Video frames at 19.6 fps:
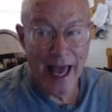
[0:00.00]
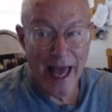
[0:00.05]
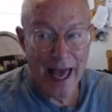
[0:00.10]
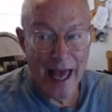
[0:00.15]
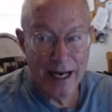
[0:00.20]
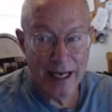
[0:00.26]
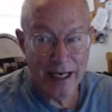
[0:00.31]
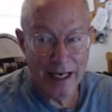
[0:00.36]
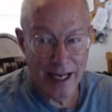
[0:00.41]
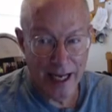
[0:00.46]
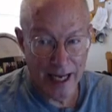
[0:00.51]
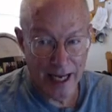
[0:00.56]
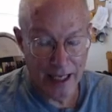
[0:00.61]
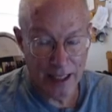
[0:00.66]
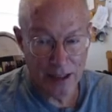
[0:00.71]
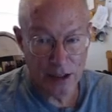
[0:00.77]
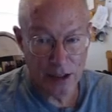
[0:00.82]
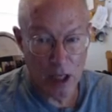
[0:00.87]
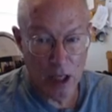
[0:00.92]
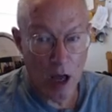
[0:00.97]

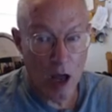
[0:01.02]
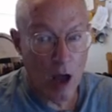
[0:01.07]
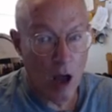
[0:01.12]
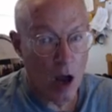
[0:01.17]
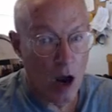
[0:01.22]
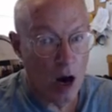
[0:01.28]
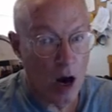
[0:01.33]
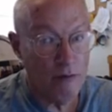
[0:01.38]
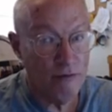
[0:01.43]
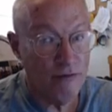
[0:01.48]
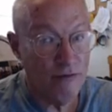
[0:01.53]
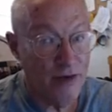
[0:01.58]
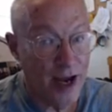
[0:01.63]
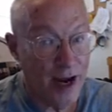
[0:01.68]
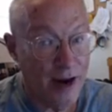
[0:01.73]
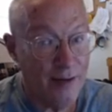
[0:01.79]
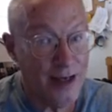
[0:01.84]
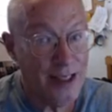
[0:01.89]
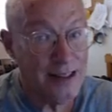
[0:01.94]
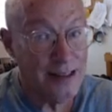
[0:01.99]
endings are
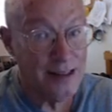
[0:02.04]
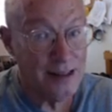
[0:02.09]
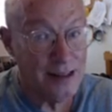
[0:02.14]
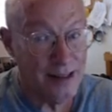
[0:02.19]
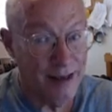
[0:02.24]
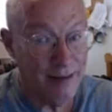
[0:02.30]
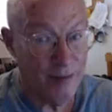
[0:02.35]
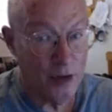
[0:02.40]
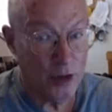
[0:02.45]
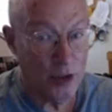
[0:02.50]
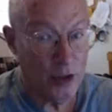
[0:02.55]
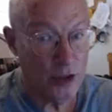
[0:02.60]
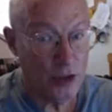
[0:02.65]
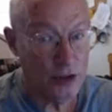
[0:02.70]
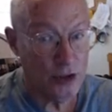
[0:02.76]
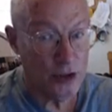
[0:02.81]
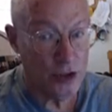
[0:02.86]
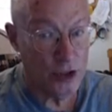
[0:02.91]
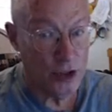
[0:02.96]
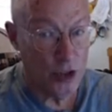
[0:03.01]
very
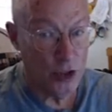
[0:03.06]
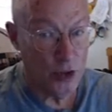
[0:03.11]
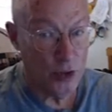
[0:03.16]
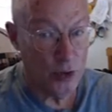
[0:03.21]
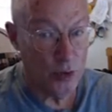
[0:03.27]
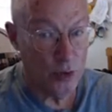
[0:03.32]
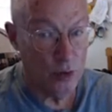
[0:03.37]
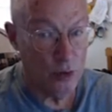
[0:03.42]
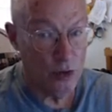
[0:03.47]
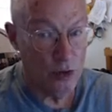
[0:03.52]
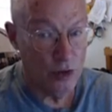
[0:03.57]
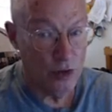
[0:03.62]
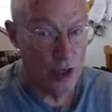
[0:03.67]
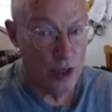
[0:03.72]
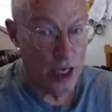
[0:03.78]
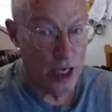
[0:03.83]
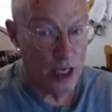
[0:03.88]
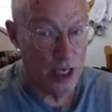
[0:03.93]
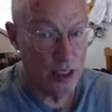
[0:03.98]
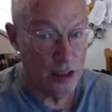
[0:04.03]
similar to
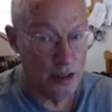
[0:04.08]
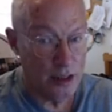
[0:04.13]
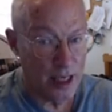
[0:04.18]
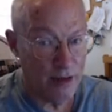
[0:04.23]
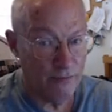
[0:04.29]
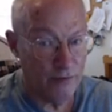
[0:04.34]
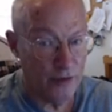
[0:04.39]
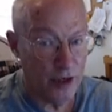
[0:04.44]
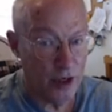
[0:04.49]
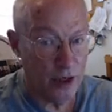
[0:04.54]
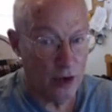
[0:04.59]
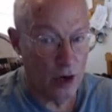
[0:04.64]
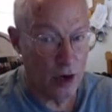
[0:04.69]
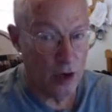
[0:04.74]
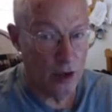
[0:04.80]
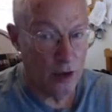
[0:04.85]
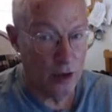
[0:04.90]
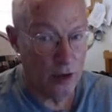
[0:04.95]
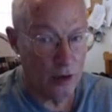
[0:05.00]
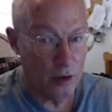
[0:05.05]
the definite
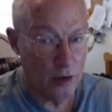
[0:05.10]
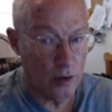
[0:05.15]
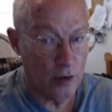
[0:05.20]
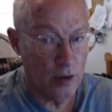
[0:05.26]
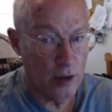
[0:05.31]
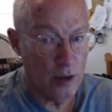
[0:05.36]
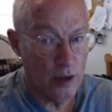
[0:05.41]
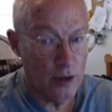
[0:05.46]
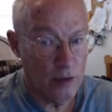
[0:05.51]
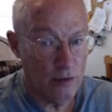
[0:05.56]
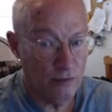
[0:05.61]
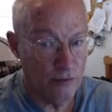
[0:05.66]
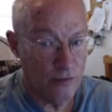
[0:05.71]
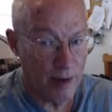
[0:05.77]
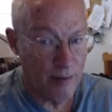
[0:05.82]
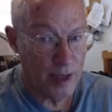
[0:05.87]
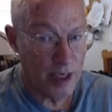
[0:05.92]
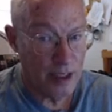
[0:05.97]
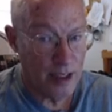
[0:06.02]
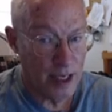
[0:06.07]
article, the
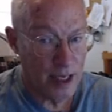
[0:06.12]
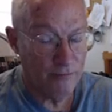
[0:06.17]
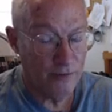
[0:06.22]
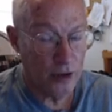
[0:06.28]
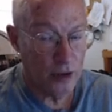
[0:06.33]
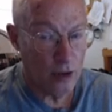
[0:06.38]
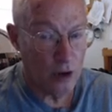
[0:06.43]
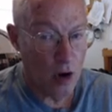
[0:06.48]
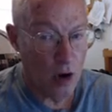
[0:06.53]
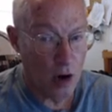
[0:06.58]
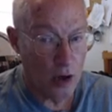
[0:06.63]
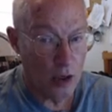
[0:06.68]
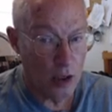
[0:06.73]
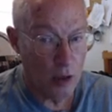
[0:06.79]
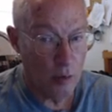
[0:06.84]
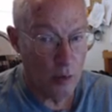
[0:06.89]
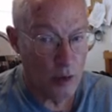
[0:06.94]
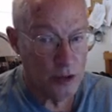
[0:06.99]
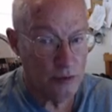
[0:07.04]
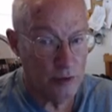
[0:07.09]
feminine definite
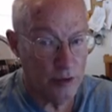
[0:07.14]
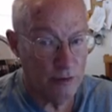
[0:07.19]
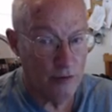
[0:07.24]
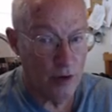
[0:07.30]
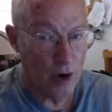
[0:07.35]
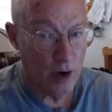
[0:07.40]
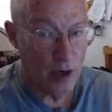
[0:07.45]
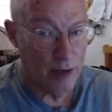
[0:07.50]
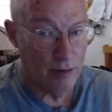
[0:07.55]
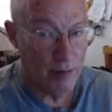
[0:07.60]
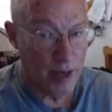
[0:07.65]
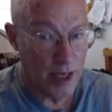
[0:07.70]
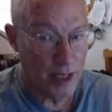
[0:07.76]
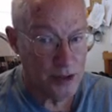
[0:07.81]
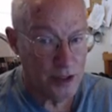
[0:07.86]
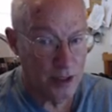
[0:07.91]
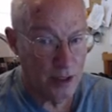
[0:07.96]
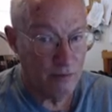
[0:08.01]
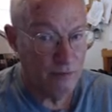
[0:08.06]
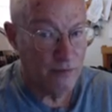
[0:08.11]
article, which we've already
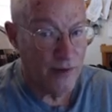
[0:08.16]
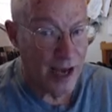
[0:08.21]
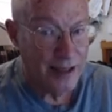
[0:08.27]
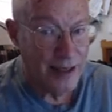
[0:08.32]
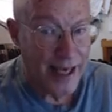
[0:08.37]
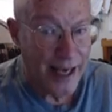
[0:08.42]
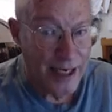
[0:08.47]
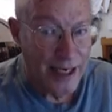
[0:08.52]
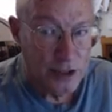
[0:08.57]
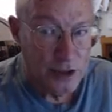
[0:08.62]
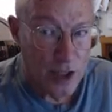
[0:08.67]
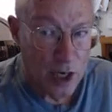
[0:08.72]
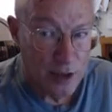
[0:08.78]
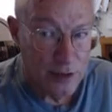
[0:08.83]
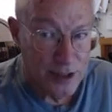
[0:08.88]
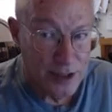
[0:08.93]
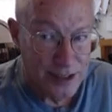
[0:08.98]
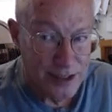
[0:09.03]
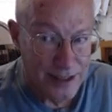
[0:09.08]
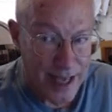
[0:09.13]
mentioned. In fact, the endings are
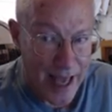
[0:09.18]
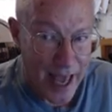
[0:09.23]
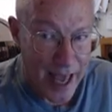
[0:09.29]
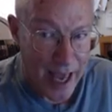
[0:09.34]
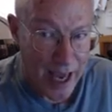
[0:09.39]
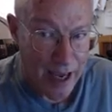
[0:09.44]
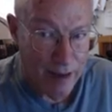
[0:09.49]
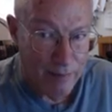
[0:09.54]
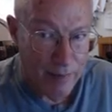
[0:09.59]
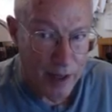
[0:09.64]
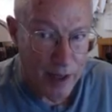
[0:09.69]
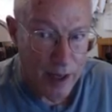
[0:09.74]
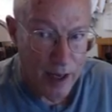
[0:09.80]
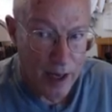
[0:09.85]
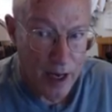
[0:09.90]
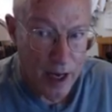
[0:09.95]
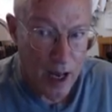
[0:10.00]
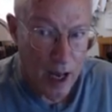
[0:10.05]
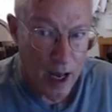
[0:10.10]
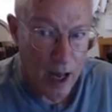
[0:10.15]
the same
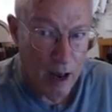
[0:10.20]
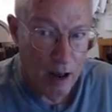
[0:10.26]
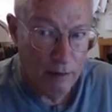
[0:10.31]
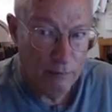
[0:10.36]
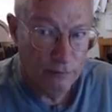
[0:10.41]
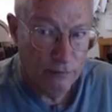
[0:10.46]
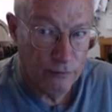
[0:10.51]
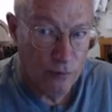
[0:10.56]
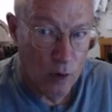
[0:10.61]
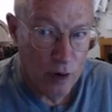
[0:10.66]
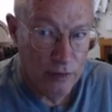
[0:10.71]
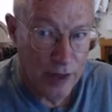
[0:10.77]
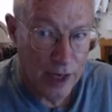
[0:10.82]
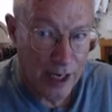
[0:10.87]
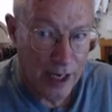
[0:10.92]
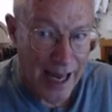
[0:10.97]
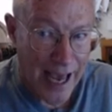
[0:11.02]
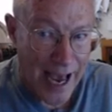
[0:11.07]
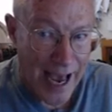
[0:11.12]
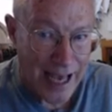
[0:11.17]
for the
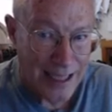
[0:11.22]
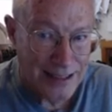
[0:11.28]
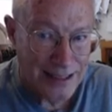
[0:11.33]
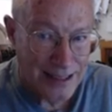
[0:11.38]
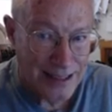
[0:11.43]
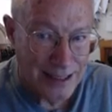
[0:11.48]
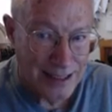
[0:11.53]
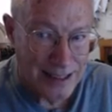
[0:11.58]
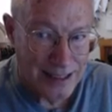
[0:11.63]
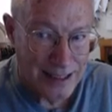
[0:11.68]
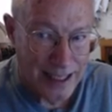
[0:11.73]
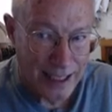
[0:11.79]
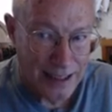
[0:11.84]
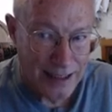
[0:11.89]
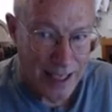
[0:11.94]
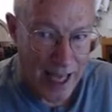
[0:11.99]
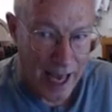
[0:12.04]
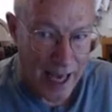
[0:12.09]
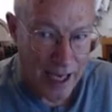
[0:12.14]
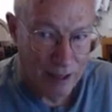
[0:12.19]
last
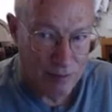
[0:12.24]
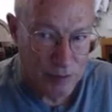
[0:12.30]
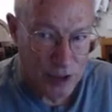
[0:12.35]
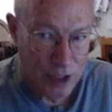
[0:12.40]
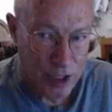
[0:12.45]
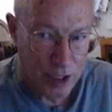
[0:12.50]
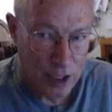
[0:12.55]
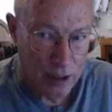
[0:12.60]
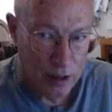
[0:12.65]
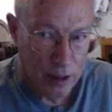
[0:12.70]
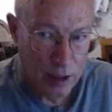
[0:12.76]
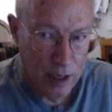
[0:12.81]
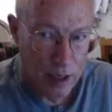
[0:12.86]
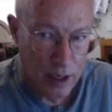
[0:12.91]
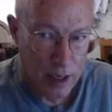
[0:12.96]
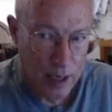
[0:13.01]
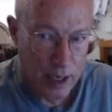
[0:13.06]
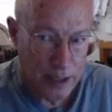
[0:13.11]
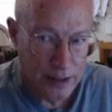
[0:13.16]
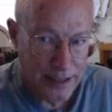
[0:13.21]
6 items here.
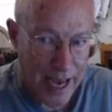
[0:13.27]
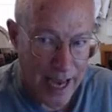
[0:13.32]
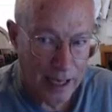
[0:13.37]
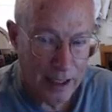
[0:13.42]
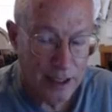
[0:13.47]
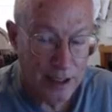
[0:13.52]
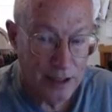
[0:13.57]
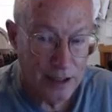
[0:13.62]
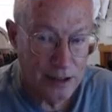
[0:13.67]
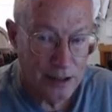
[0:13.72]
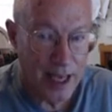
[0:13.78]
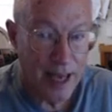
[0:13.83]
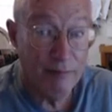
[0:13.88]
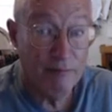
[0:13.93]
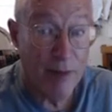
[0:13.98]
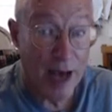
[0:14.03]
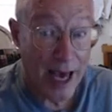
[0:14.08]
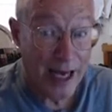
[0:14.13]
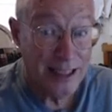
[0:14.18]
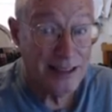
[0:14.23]
Exactly the same
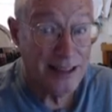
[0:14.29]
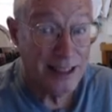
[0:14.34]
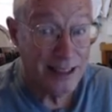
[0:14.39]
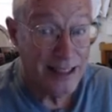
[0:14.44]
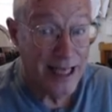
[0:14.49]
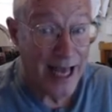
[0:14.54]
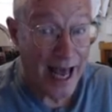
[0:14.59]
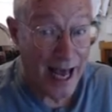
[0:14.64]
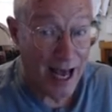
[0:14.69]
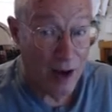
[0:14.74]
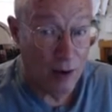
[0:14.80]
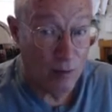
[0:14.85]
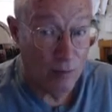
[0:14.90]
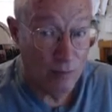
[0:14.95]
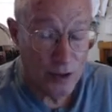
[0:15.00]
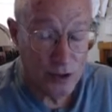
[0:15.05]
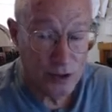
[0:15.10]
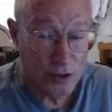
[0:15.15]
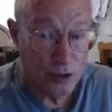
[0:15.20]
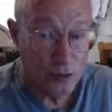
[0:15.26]
minus the tau.
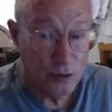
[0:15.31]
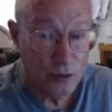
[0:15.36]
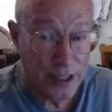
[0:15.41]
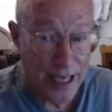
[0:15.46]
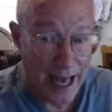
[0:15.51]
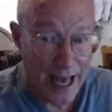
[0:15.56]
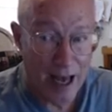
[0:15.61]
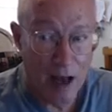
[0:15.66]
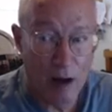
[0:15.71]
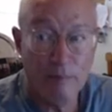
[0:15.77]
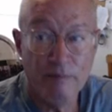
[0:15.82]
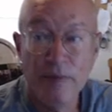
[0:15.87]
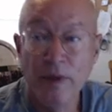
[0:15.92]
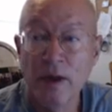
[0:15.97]
There's no tau.